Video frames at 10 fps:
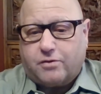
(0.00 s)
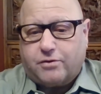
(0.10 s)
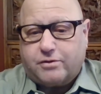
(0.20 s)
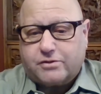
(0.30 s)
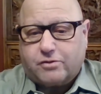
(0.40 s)

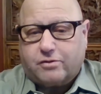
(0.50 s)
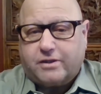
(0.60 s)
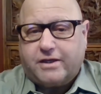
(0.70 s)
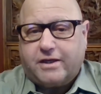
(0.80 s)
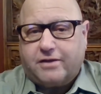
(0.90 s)
although you're
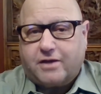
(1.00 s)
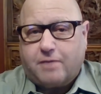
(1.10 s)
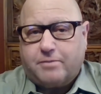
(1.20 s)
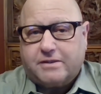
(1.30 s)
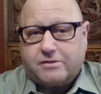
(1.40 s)
certainly uh, the
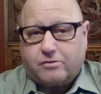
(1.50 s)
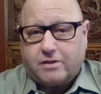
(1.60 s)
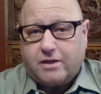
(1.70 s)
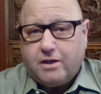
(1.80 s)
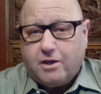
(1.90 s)
company is
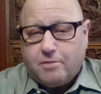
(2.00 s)
certainly